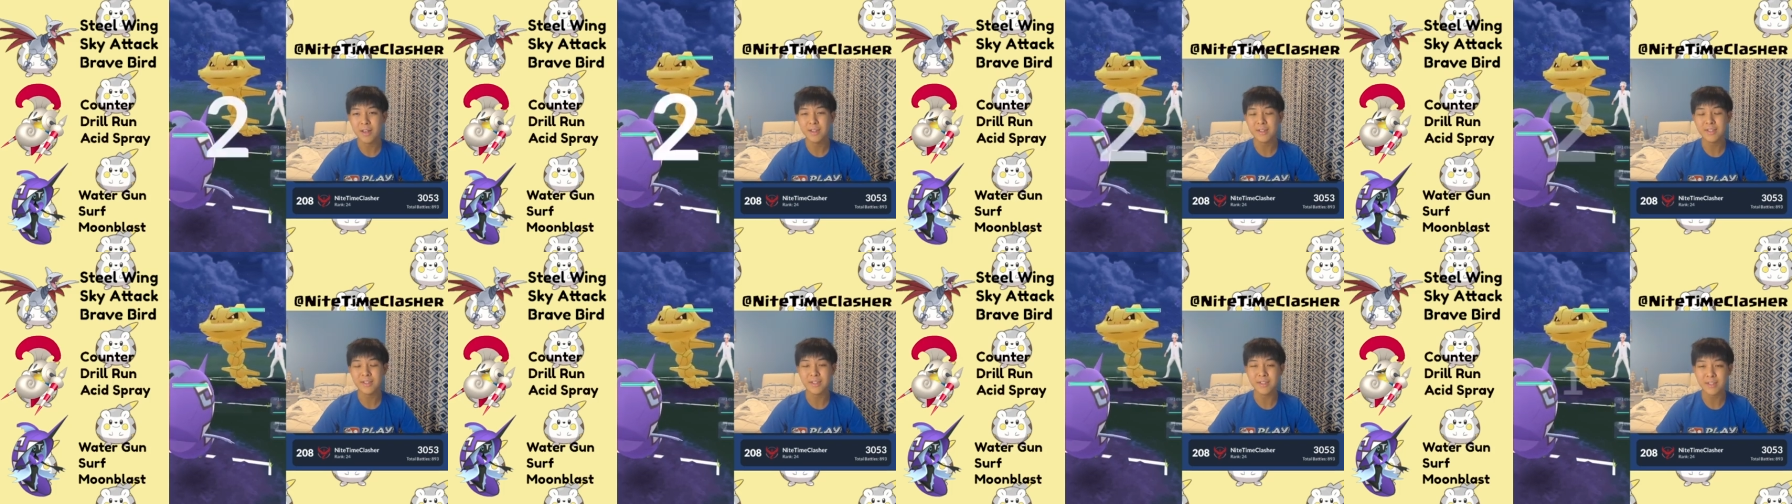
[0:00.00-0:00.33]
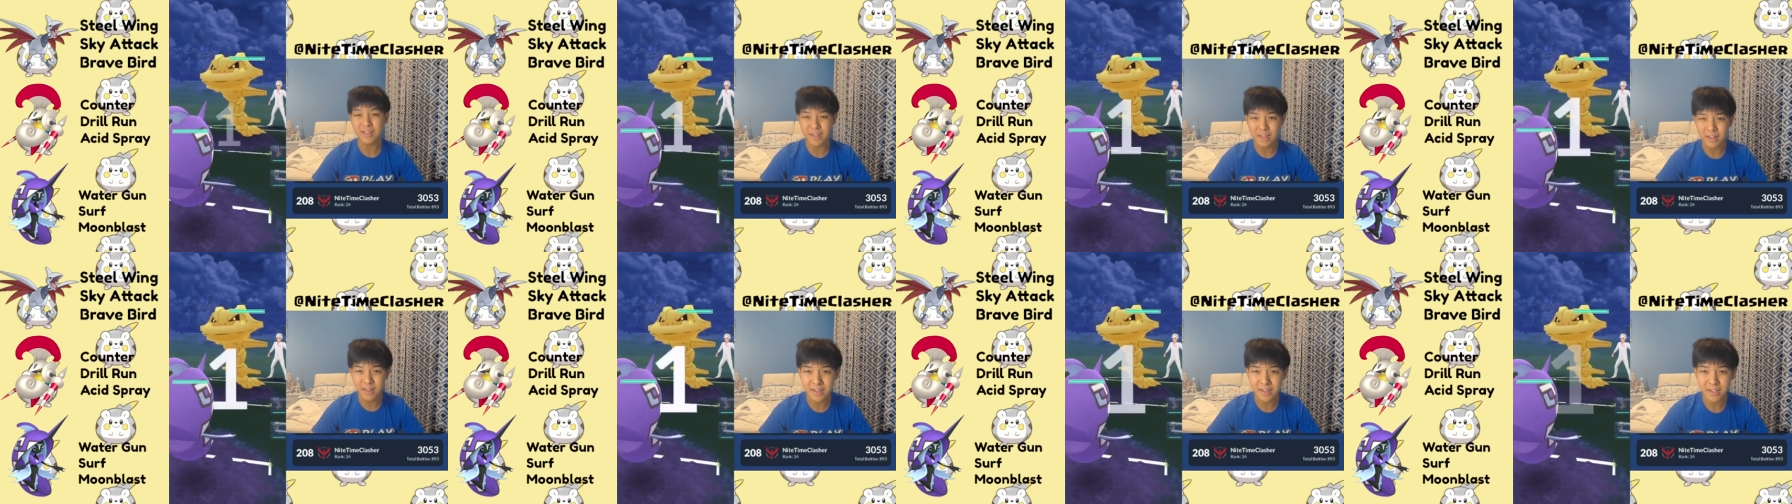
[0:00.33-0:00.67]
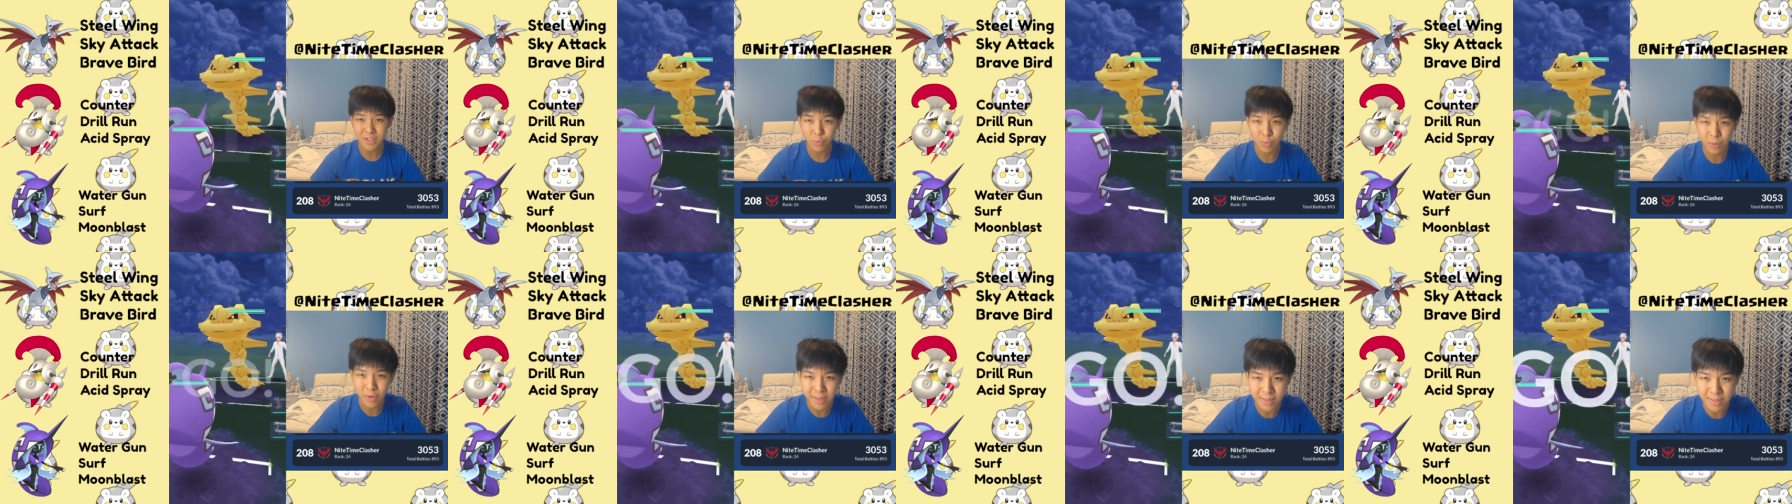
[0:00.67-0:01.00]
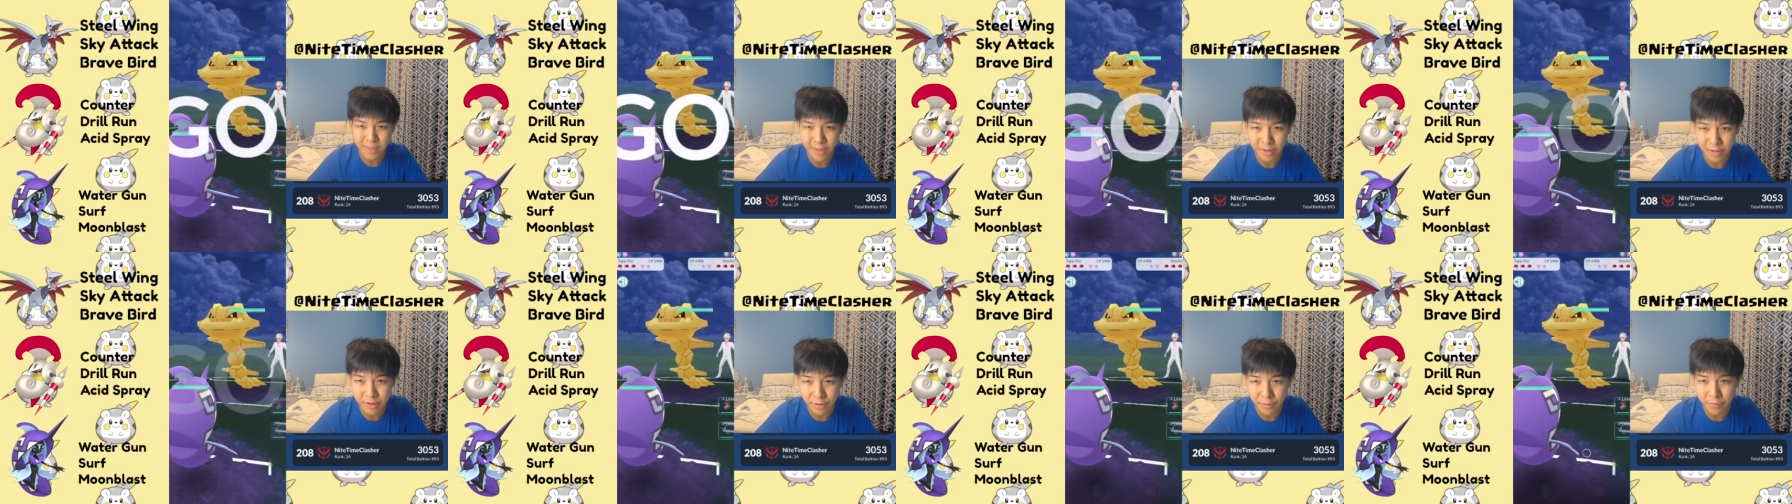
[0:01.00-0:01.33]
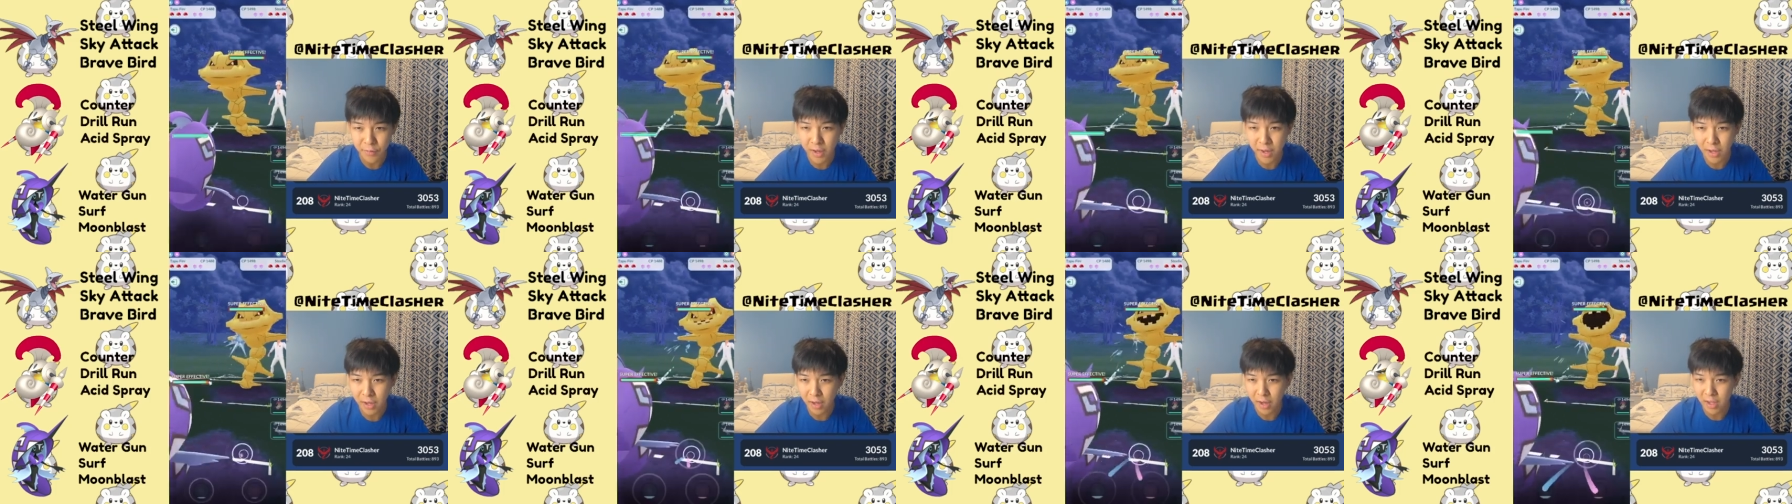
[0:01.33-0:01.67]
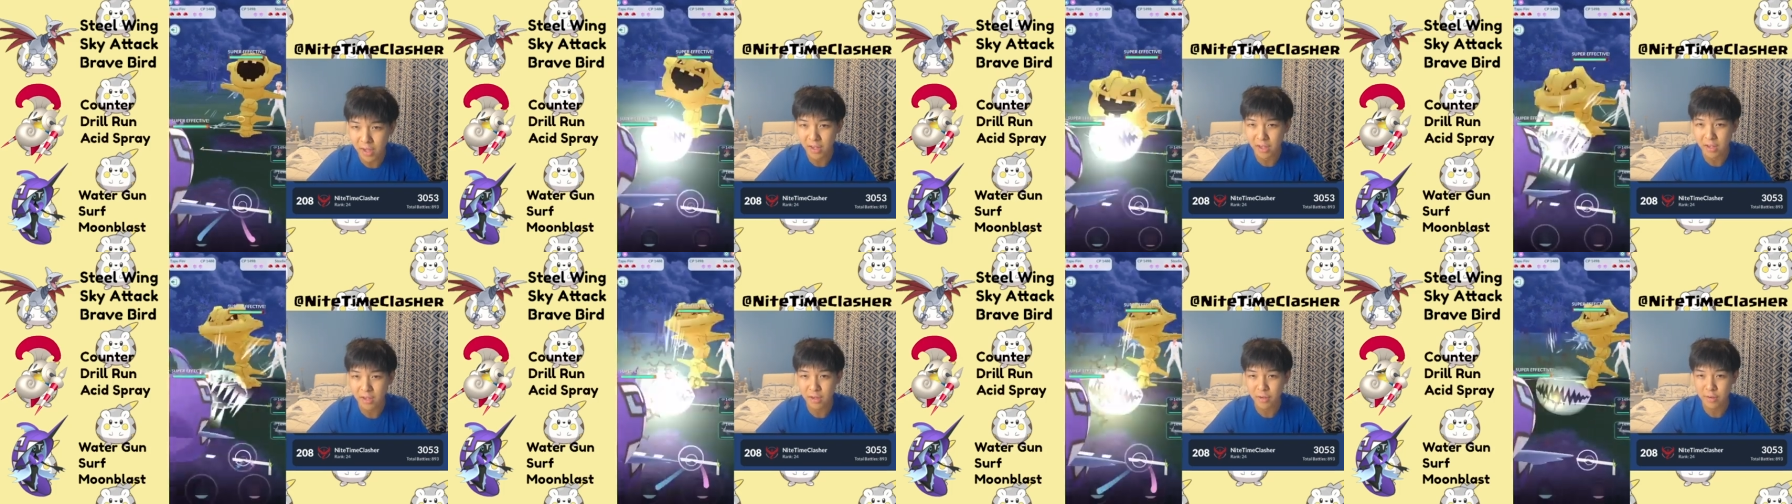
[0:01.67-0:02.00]
Steelix with Thunderfang, a
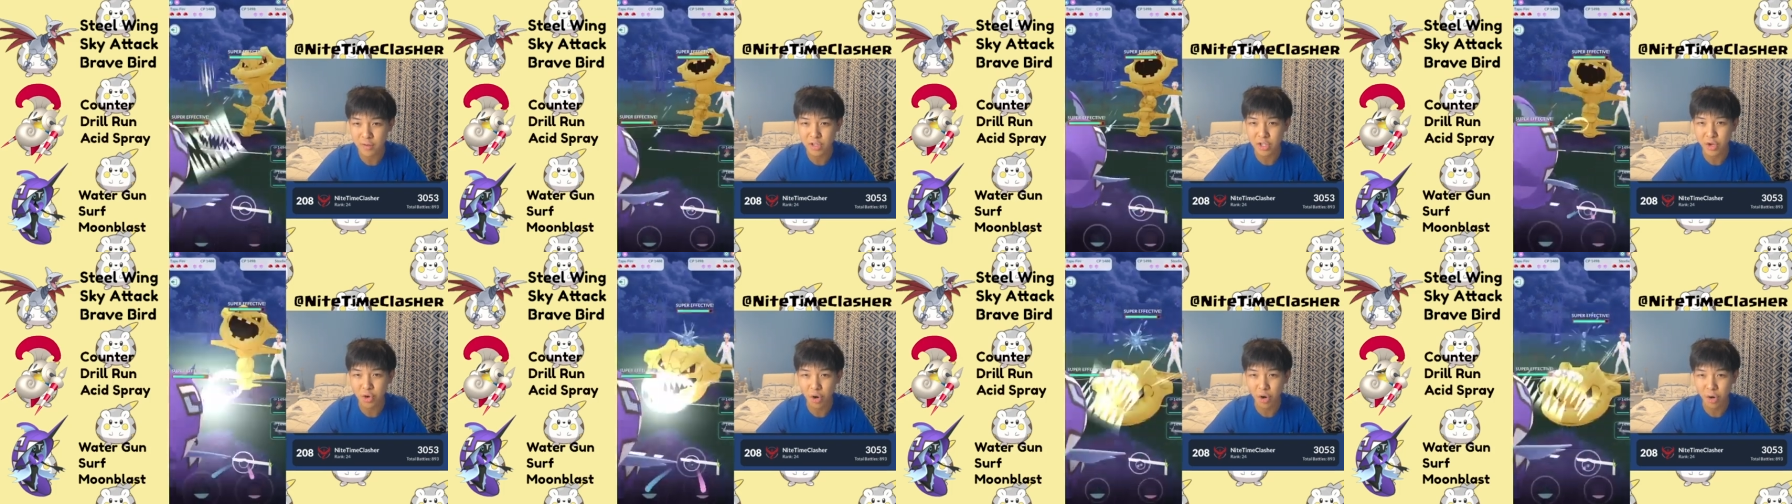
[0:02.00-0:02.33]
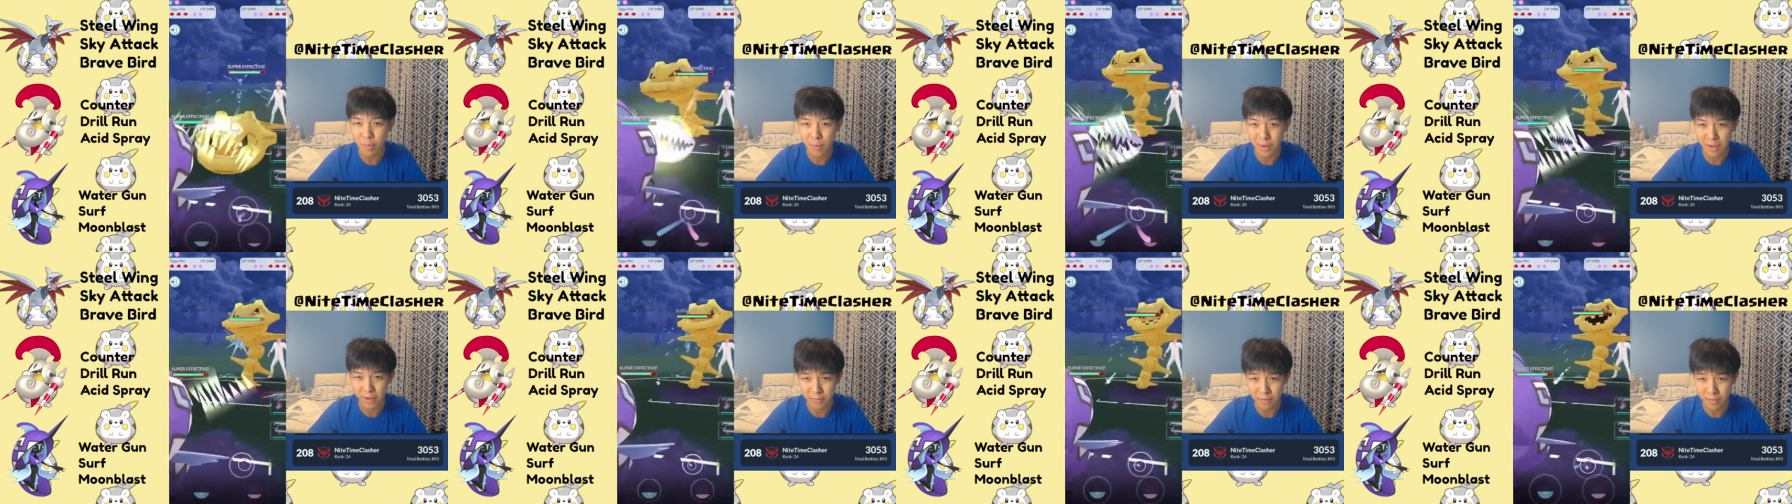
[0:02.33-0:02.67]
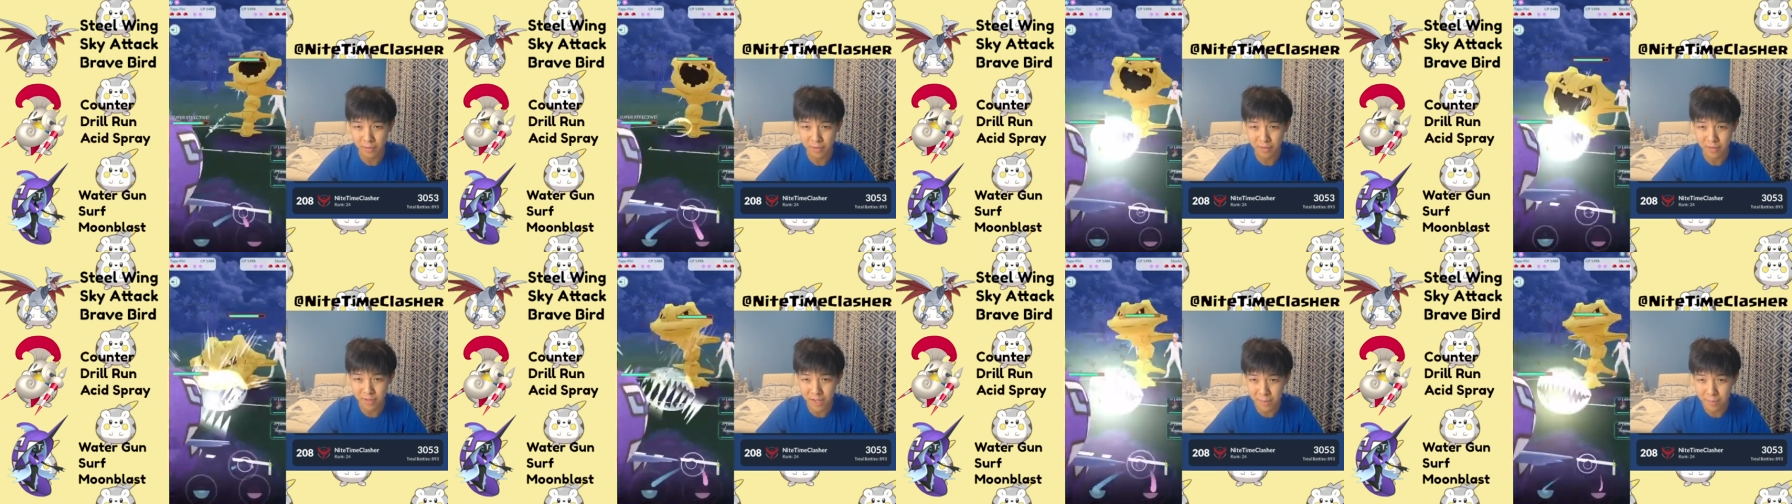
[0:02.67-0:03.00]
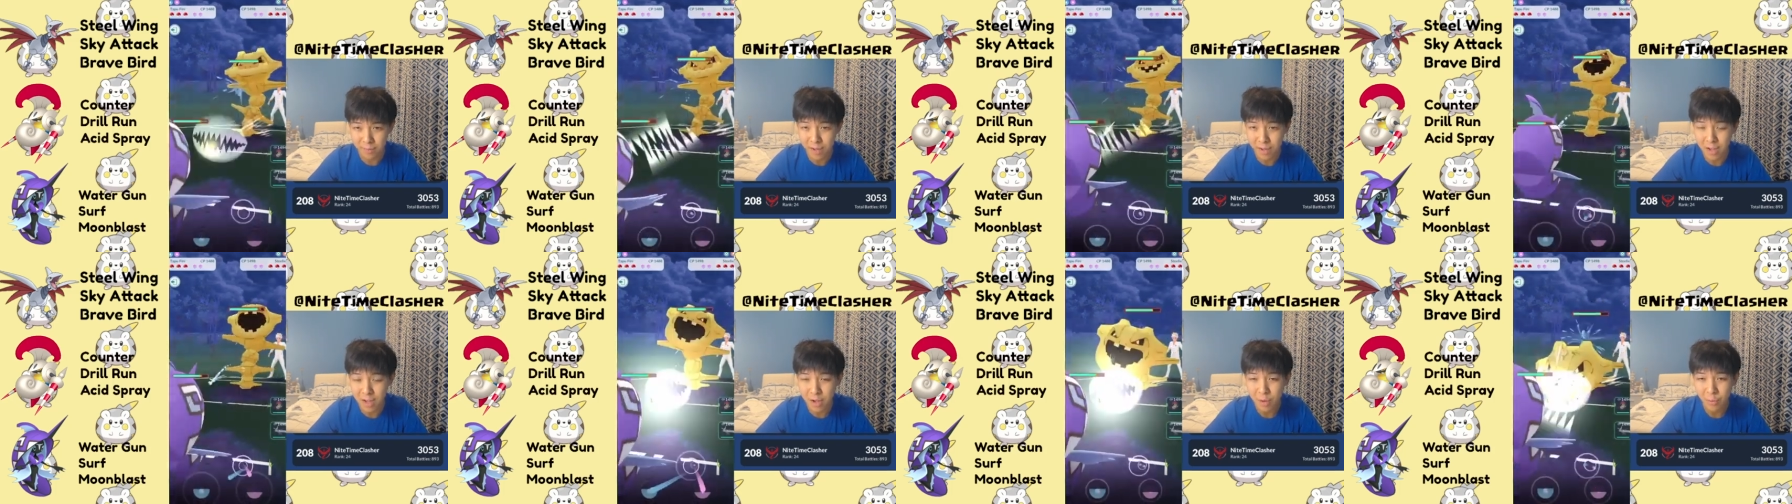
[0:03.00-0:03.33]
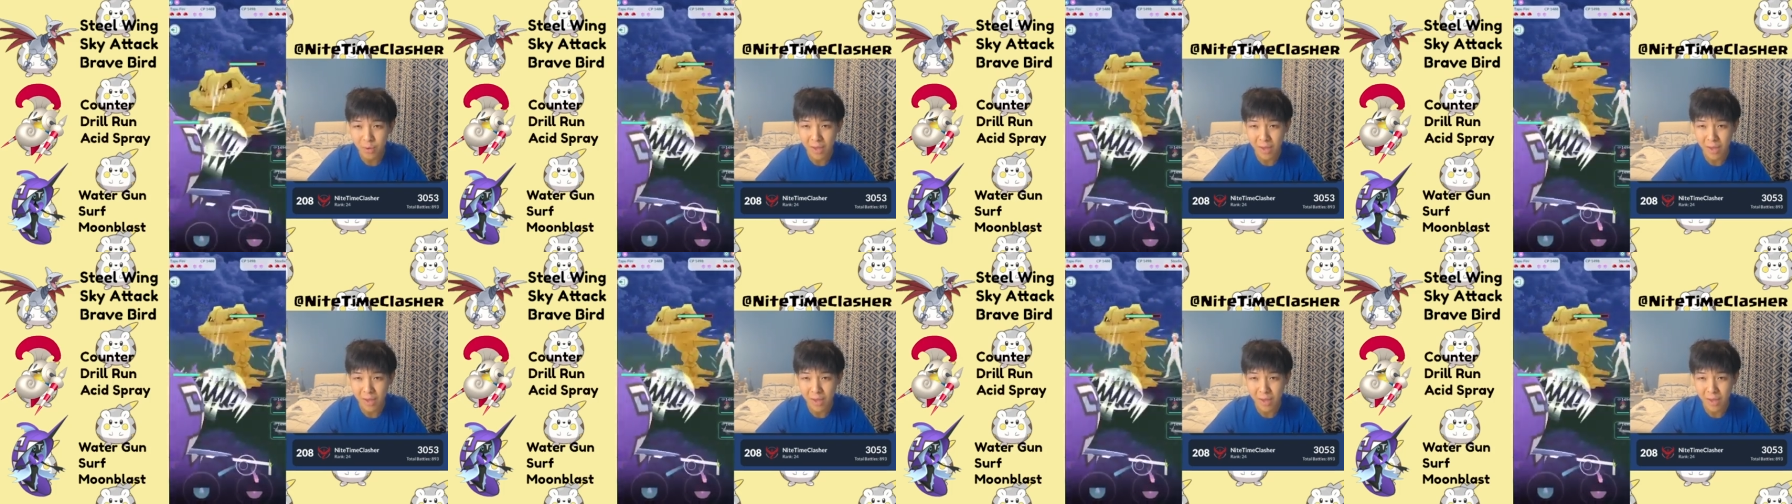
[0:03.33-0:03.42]
huge core breaker for this team. We